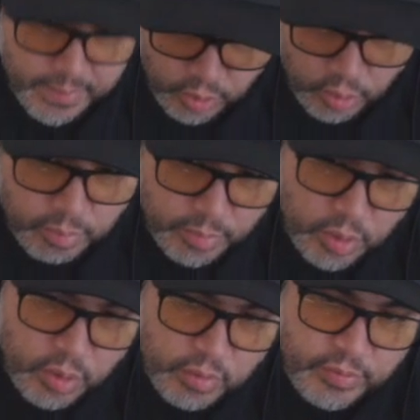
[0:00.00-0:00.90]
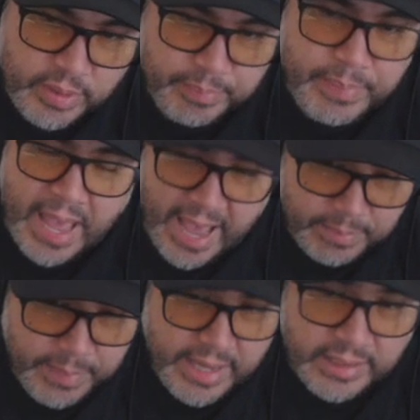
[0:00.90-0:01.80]
You'll move
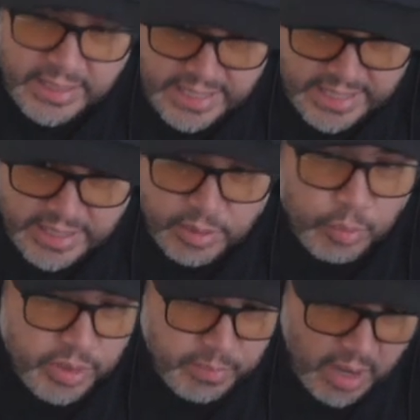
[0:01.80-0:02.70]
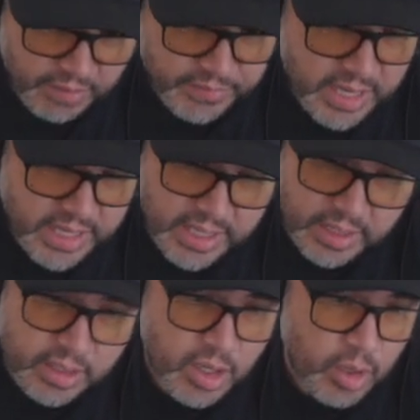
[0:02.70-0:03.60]
Padme lead with Moff Gideon.